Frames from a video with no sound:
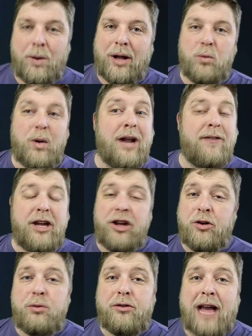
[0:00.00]
Well, whenever
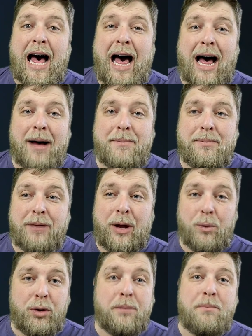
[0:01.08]
you use that app,
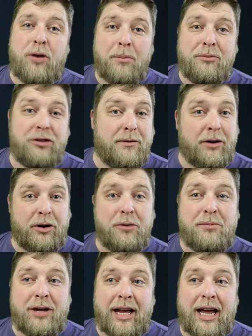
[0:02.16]
it will prompt you for an
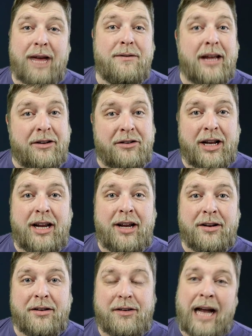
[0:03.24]
update if it is
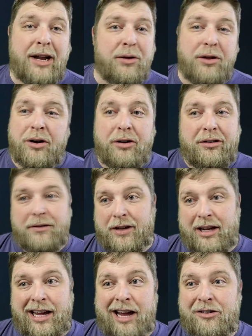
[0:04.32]
needed. Any other
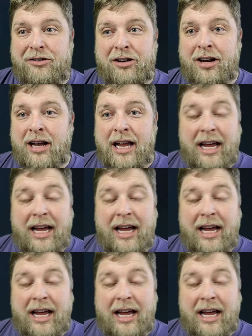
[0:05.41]
notification,